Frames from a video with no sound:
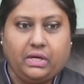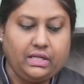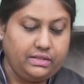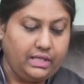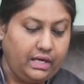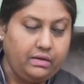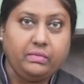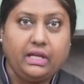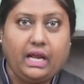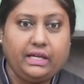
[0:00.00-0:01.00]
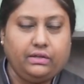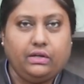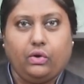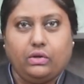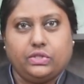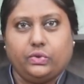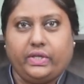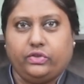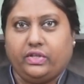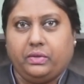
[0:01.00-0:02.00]
parts and meringue also
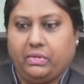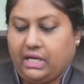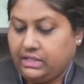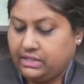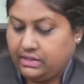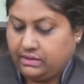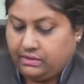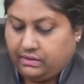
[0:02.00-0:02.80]
in 3 parts.